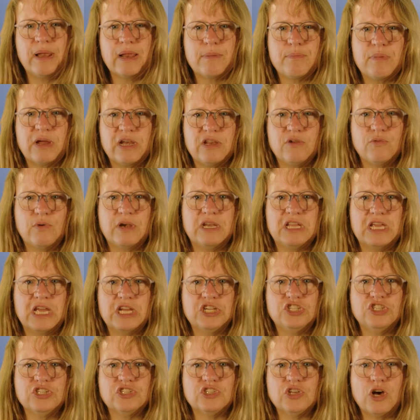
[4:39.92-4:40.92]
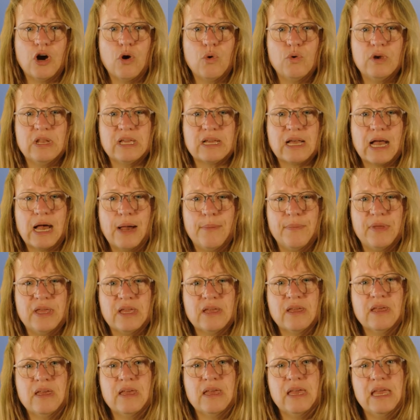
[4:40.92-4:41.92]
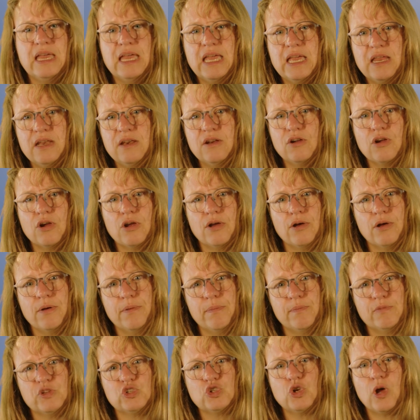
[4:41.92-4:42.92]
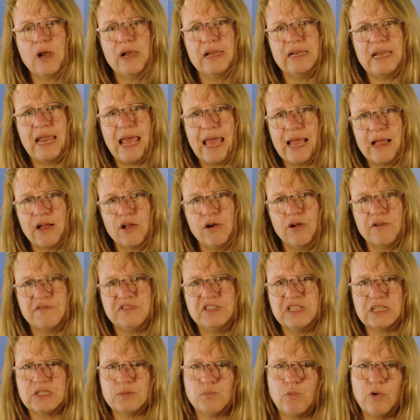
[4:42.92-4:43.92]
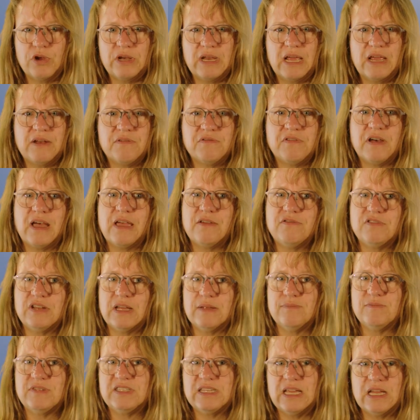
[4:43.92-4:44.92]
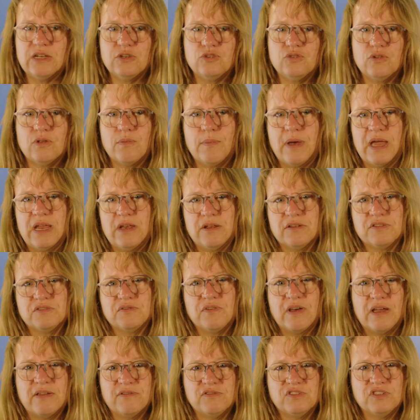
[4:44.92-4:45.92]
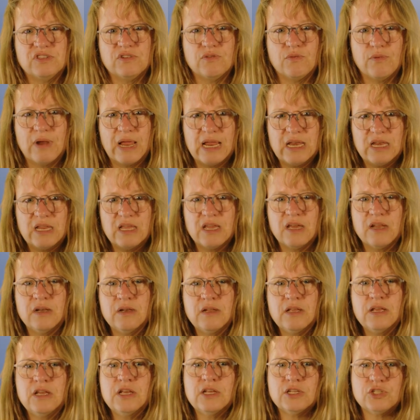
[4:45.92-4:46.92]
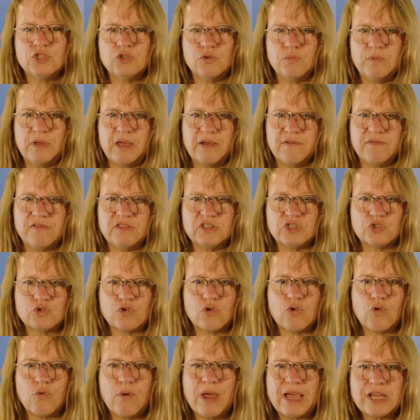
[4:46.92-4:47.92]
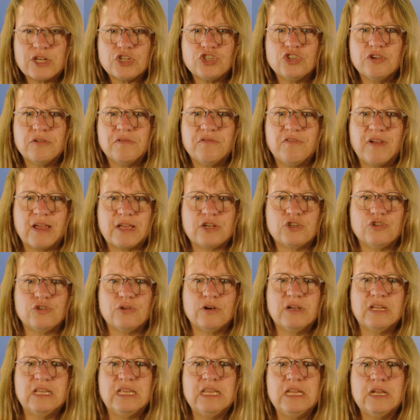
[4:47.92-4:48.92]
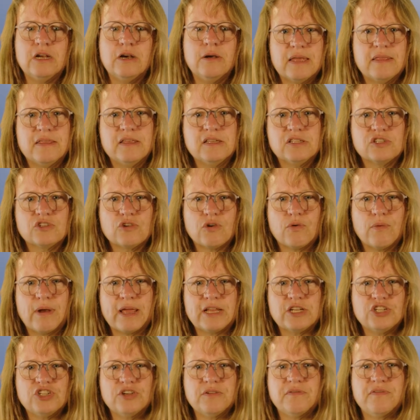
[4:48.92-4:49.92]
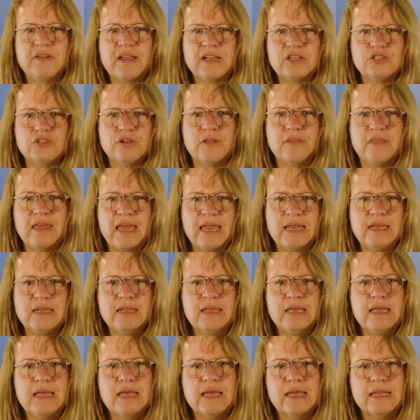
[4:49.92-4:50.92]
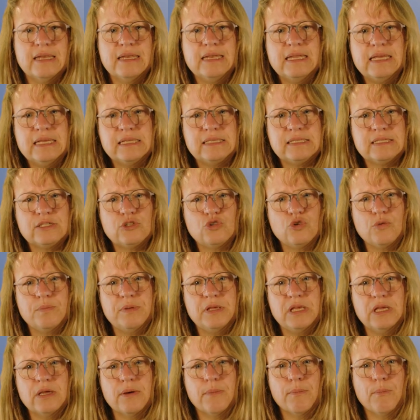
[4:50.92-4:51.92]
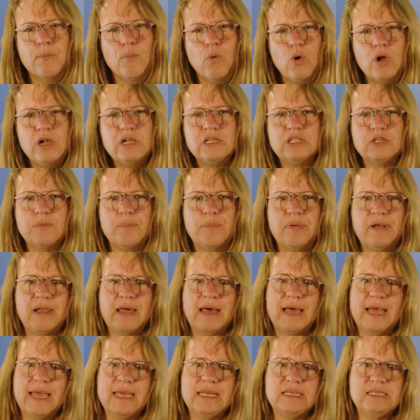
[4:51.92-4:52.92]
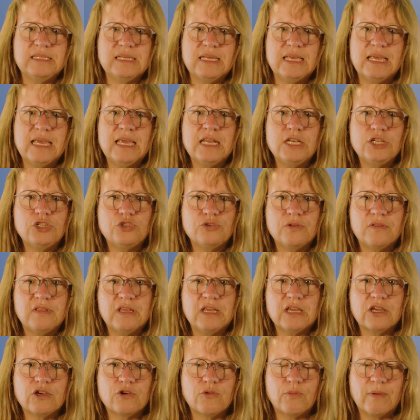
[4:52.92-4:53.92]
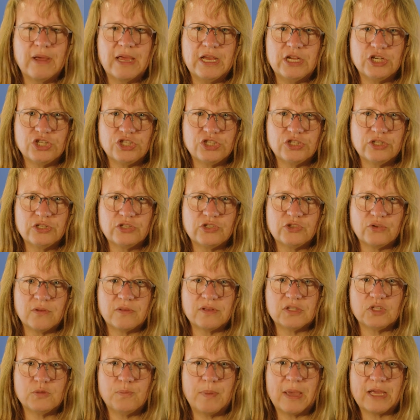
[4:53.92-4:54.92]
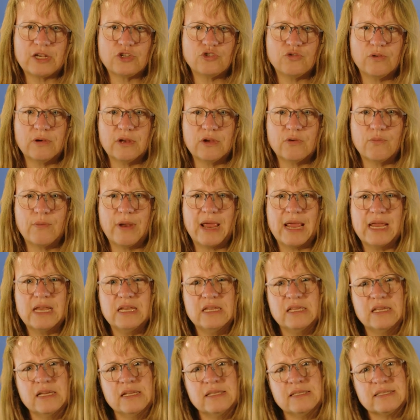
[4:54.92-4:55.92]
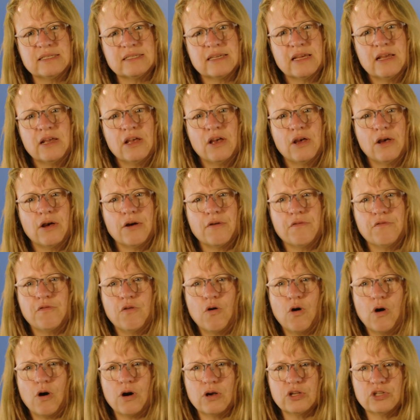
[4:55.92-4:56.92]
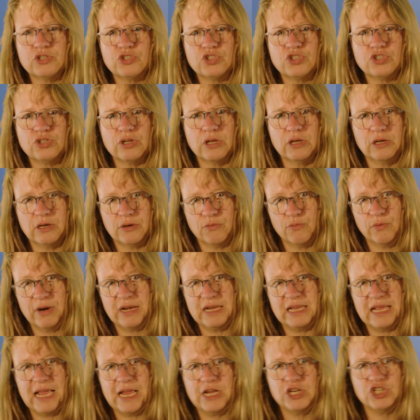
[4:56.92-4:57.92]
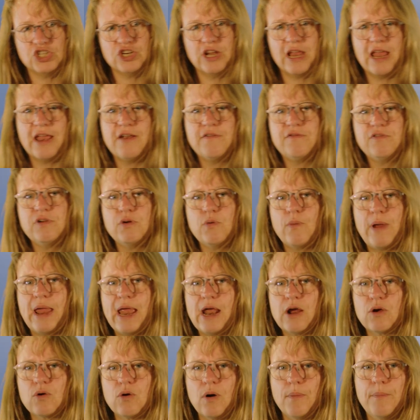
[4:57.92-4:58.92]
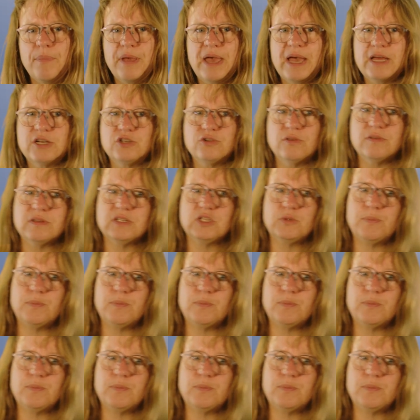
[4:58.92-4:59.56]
black body radiation is only coming in a solid angle of 6.85 times 10 to the minus 5 steradian. So we have this correction factor here. This correction factor then needs to be multiplied into the equation. So the spectral irradiance for radiation everywhere compared to the